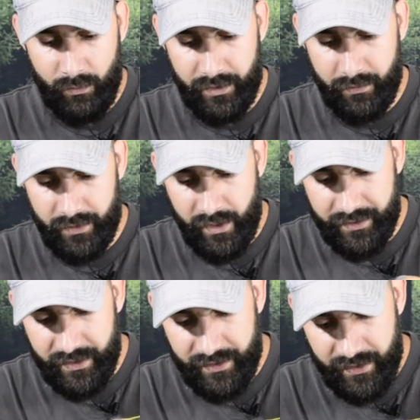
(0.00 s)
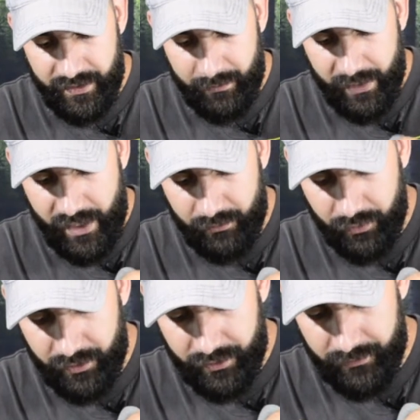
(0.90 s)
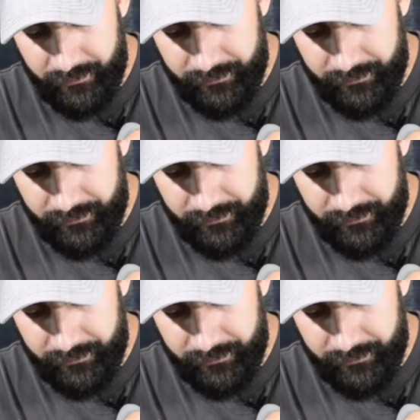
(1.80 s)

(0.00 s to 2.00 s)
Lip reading: Wish it was all as easy as that bottom portion.